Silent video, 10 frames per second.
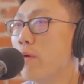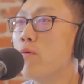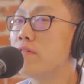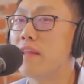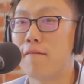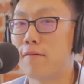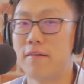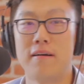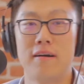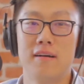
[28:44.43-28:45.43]
will
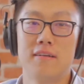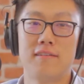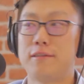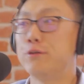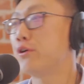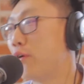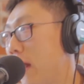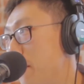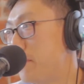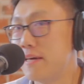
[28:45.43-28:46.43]
never steal your
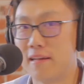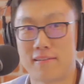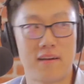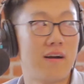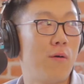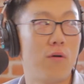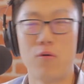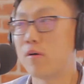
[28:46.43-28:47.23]
IP and start our own